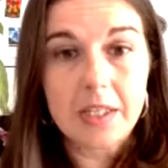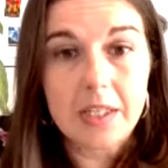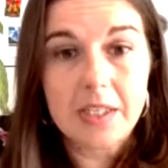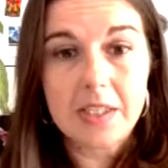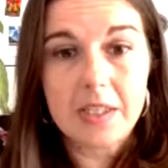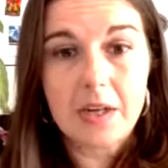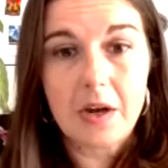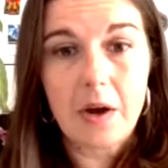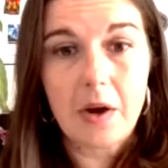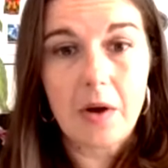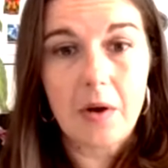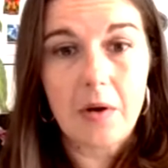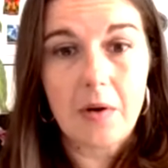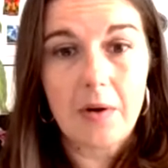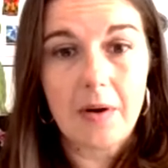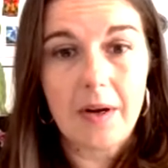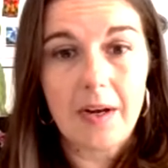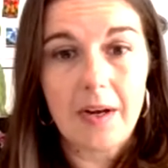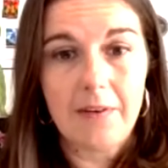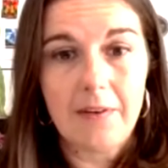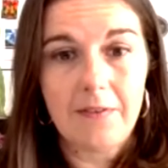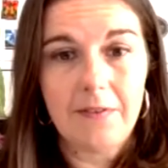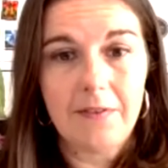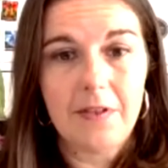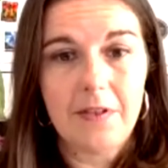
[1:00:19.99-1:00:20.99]
So
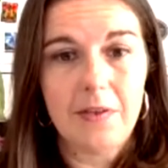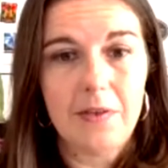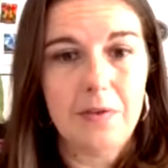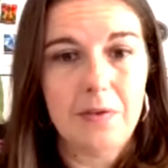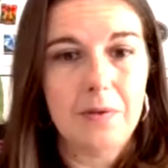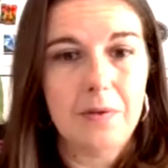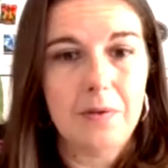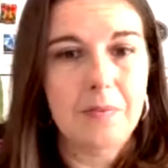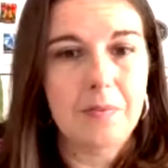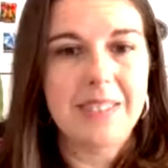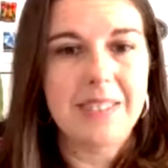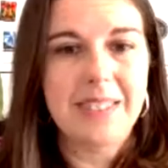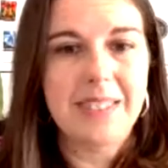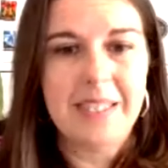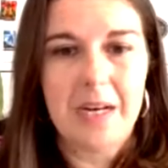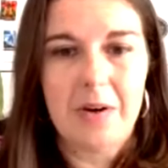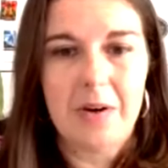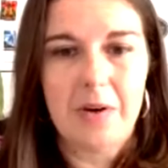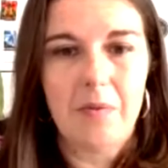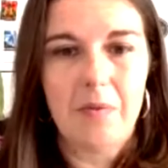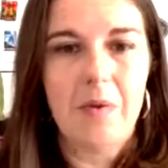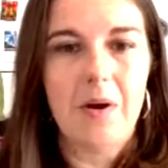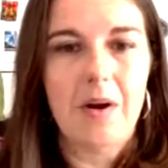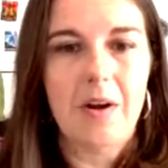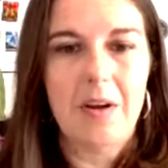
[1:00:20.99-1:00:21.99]
if you missed it
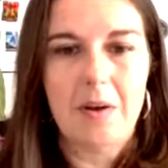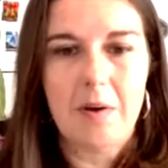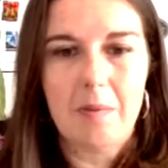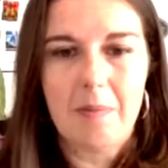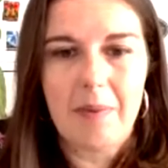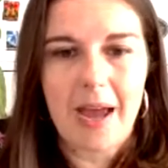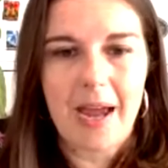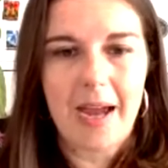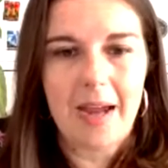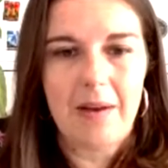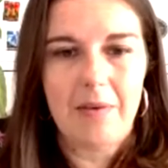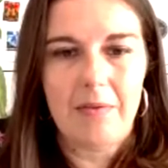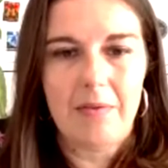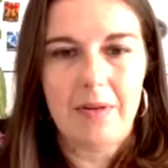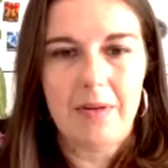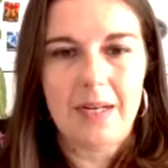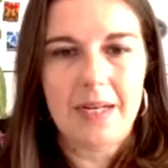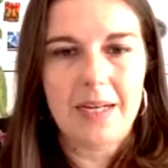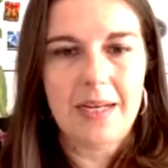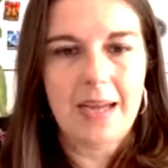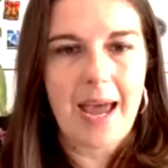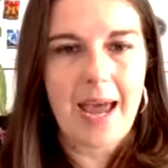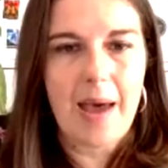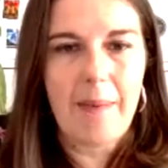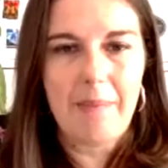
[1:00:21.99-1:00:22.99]
or want to go back and
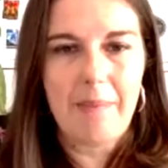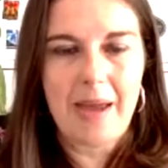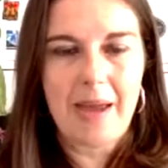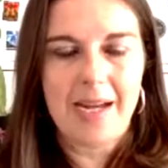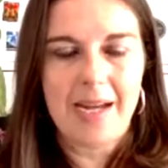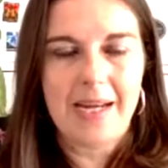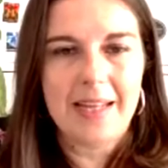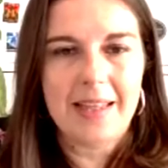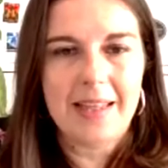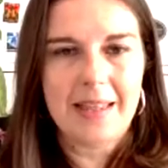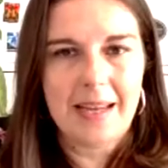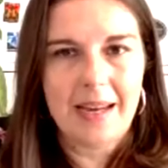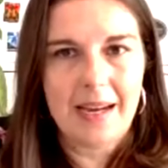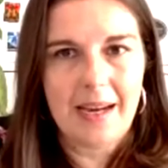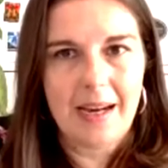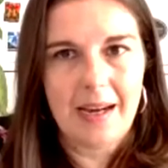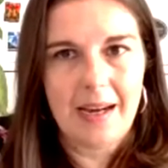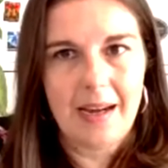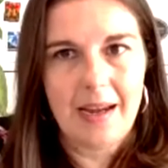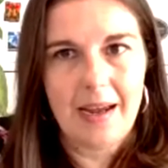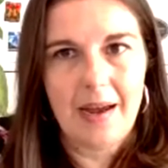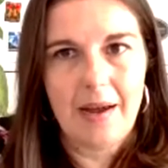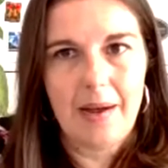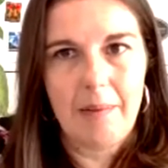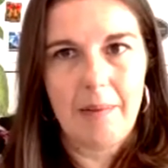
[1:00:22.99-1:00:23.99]
recap
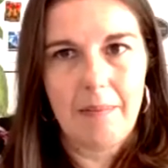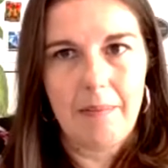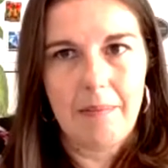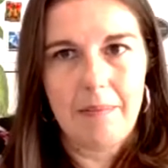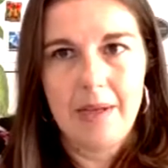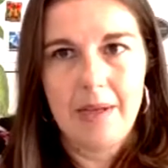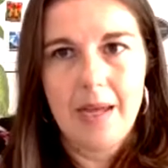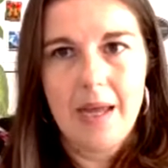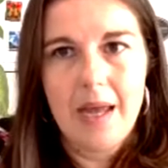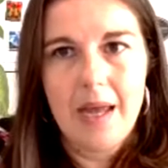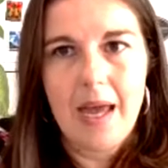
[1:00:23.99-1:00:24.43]
anything, um,